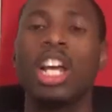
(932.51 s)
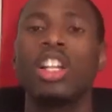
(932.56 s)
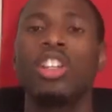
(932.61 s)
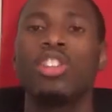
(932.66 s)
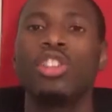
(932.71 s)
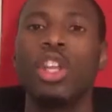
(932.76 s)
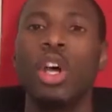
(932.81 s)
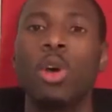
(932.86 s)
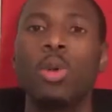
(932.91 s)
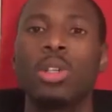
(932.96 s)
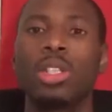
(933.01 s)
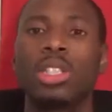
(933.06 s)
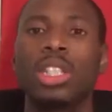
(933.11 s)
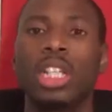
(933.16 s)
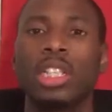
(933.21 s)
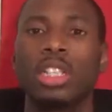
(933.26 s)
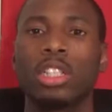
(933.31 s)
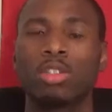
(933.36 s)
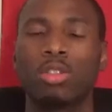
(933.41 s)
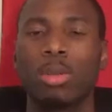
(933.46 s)
Notice
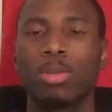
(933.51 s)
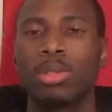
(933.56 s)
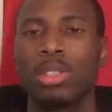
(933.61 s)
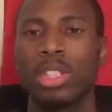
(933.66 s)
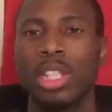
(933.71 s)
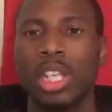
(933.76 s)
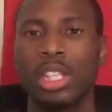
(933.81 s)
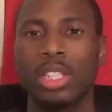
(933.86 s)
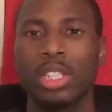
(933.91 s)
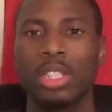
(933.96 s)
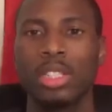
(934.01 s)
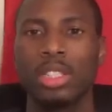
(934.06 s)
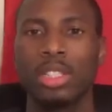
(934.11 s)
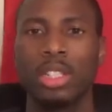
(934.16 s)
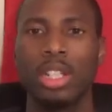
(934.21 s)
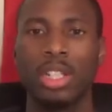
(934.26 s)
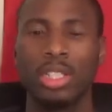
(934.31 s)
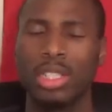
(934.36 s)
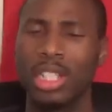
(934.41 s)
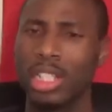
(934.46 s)
that the scripture says in
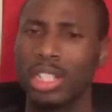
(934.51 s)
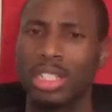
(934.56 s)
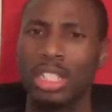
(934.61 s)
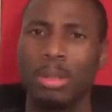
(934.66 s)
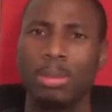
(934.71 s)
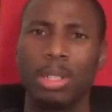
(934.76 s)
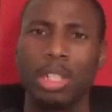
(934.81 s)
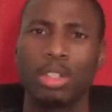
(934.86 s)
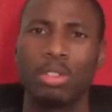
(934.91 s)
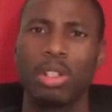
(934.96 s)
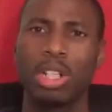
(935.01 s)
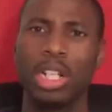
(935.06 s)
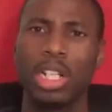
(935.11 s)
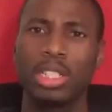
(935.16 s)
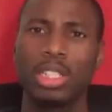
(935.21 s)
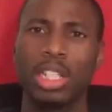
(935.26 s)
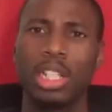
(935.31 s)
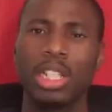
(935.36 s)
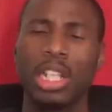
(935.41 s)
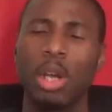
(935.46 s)
uh, 2 Timothy 3 and
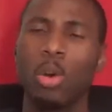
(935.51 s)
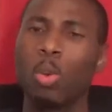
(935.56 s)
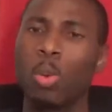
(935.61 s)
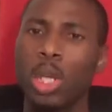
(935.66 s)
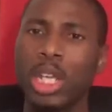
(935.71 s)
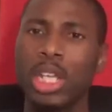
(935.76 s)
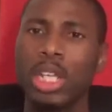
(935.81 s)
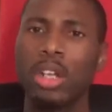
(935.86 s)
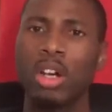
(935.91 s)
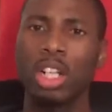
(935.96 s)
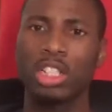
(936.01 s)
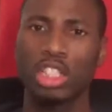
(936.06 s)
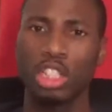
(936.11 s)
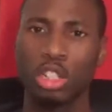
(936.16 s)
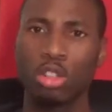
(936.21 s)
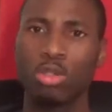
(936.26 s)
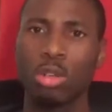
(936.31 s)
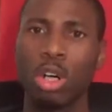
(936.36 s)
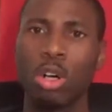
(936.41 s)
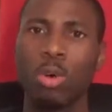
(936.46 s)
18 that we are to
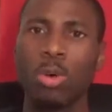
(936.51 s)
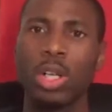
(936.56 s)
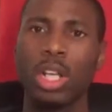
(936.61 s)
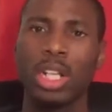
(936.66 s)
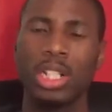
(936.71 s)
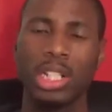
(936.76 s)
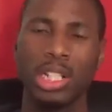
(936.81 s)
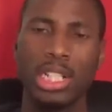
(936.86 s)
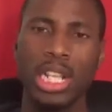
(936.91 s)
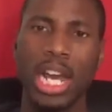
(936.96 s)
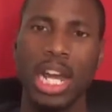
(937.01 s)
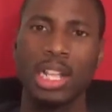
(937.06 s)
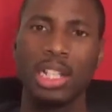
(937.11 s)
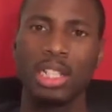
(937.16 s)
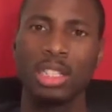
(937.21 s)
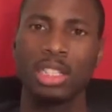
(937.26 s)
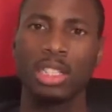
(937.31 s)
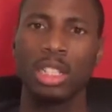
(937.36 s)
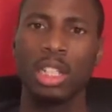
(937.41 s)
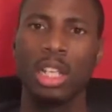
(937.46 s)
grow in the
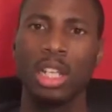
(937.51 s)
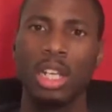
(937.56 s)
knowledge,